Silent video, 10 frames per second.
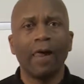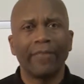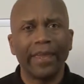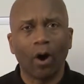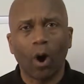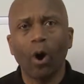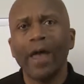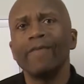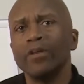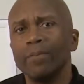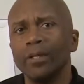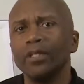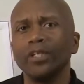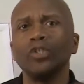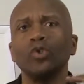They all have the
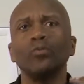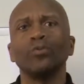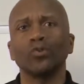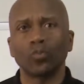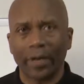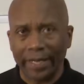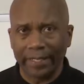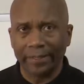ability to persuade.